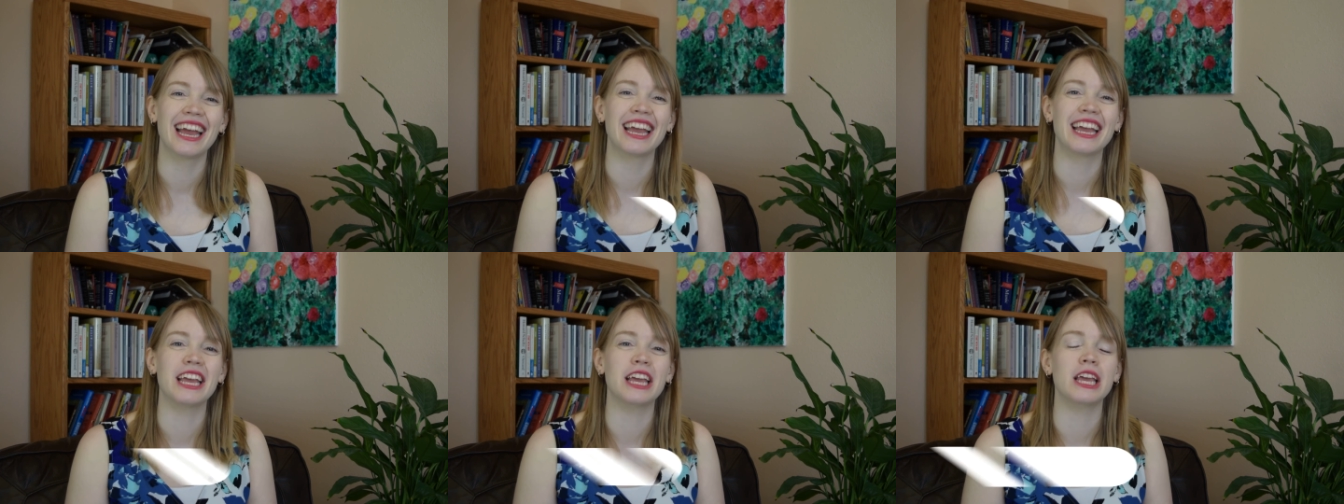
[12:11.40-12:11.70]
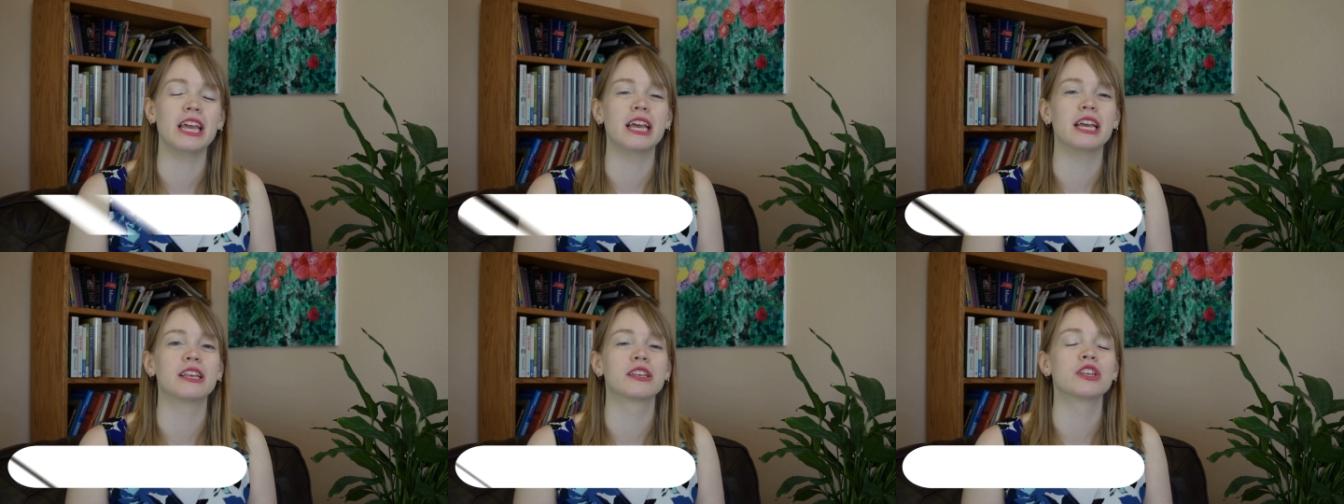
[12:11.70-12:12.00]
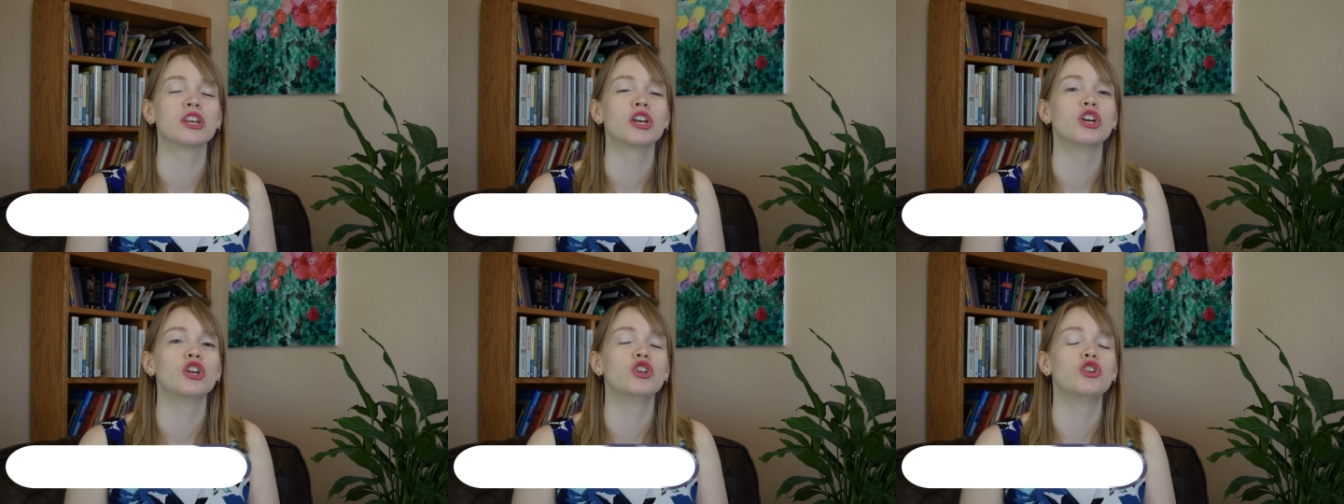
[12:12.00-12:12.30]
is
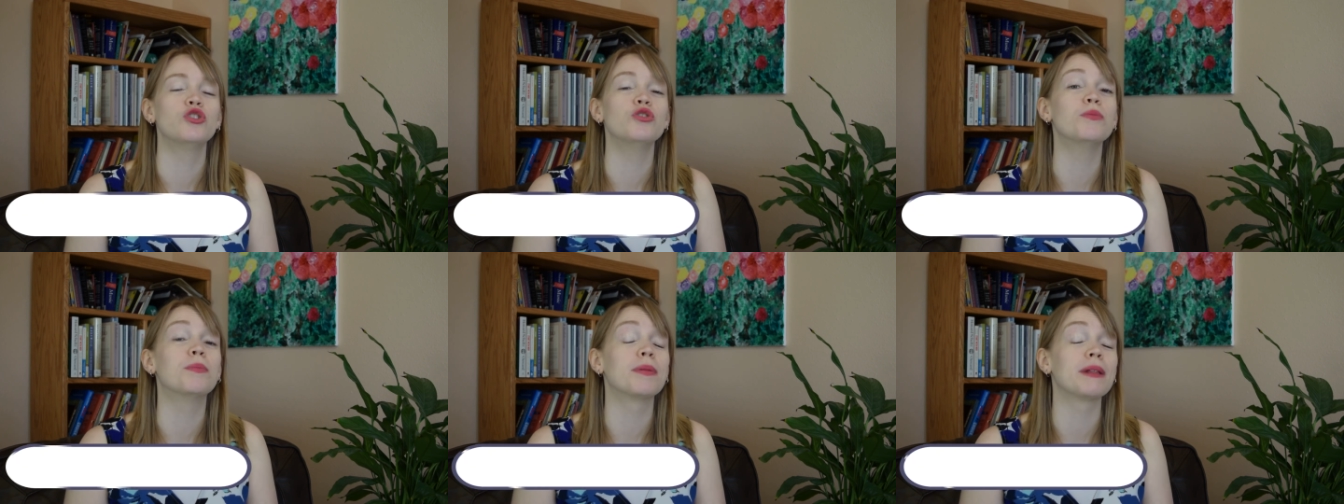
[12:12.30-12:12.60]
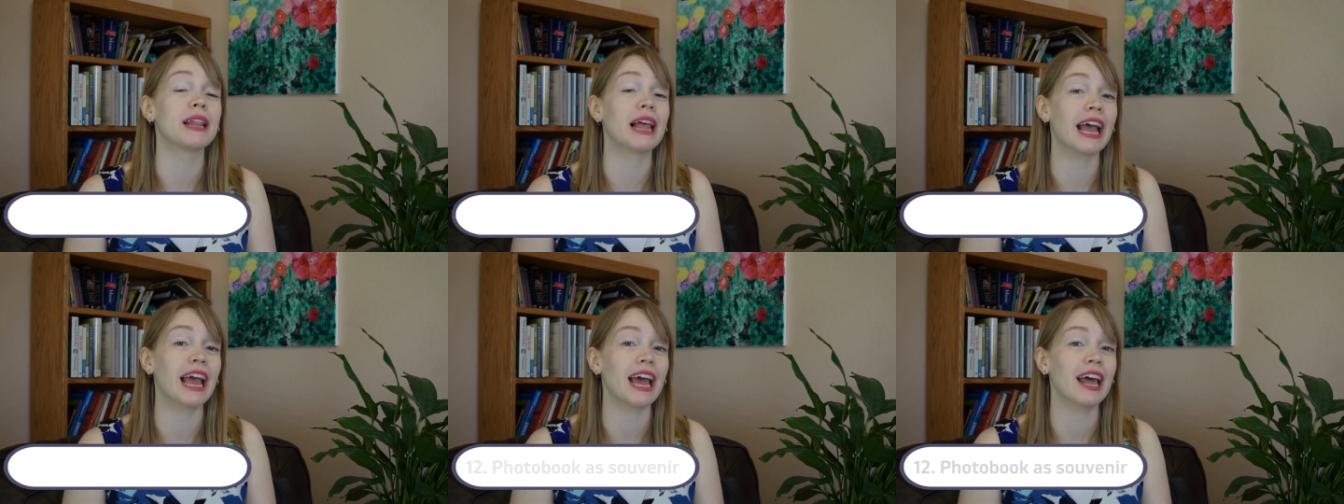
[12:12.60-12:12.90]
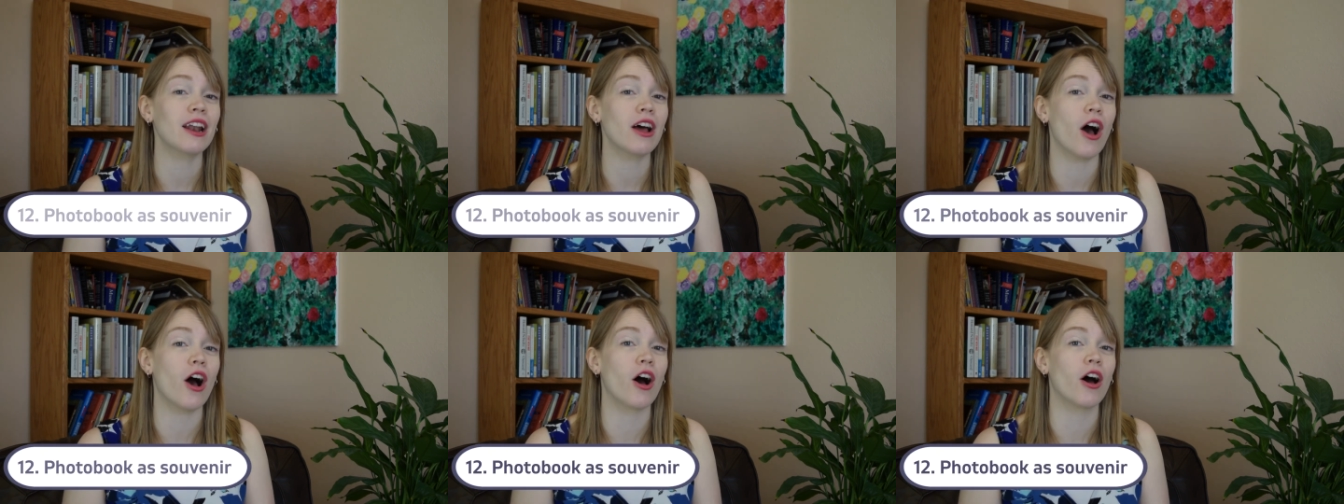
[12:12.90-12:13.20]
to
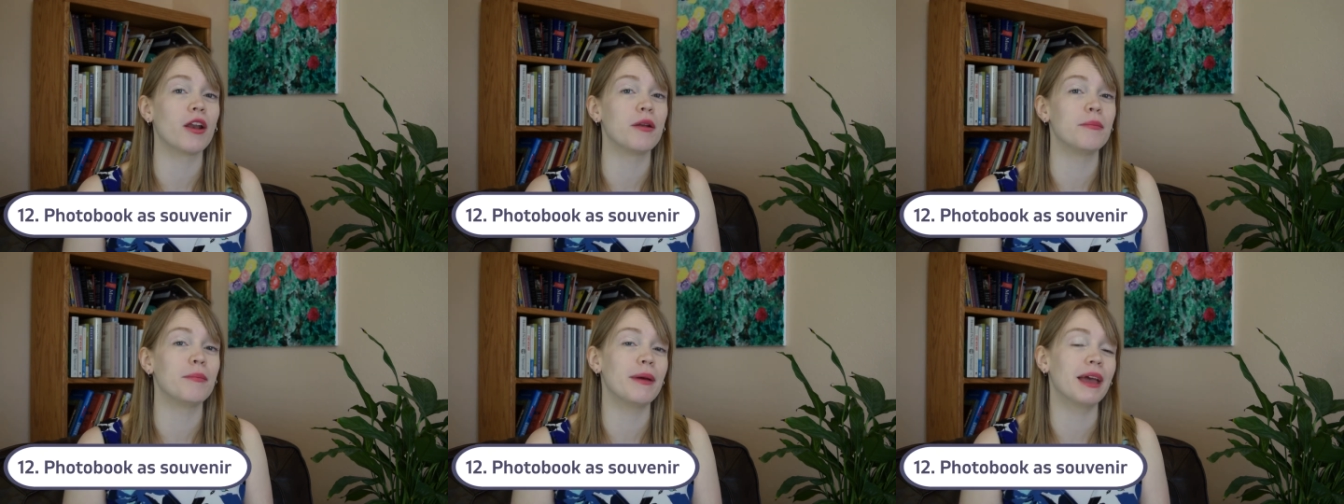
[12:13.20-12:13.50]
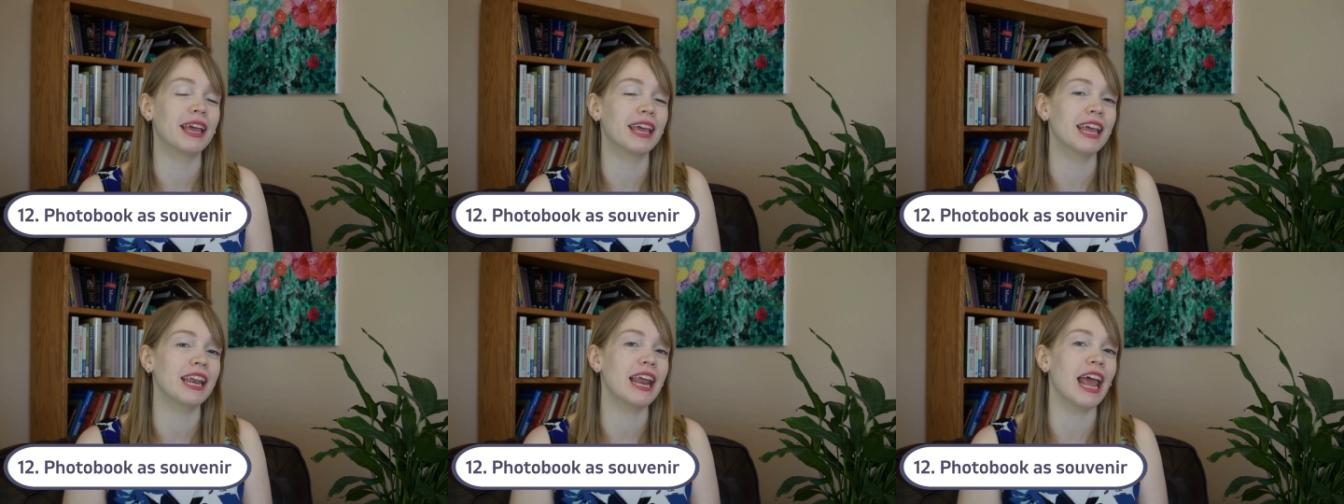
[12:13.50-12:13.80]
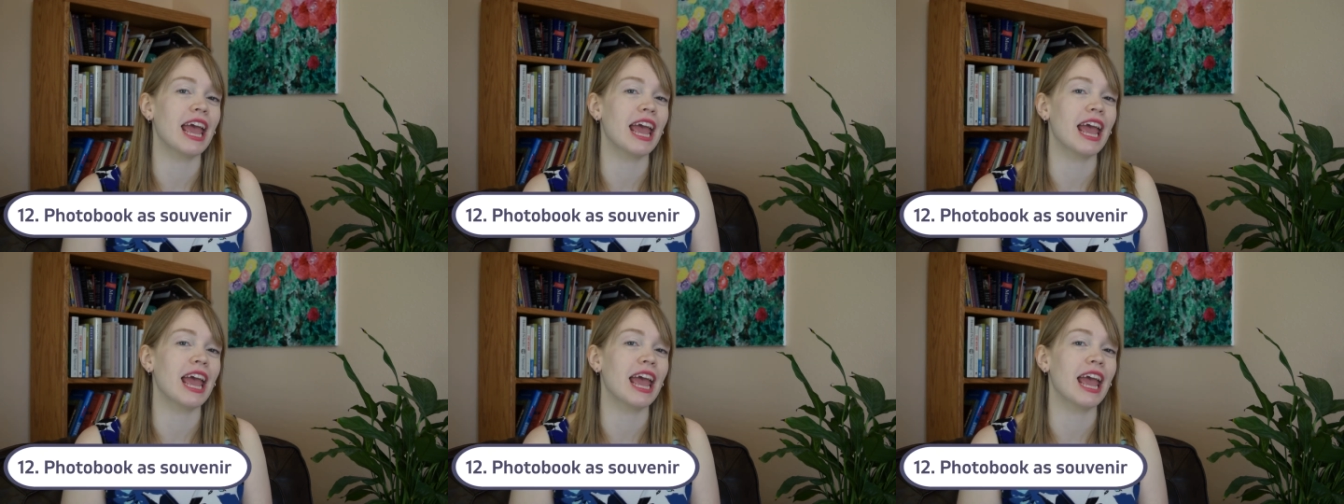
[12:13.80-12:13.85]
plan on making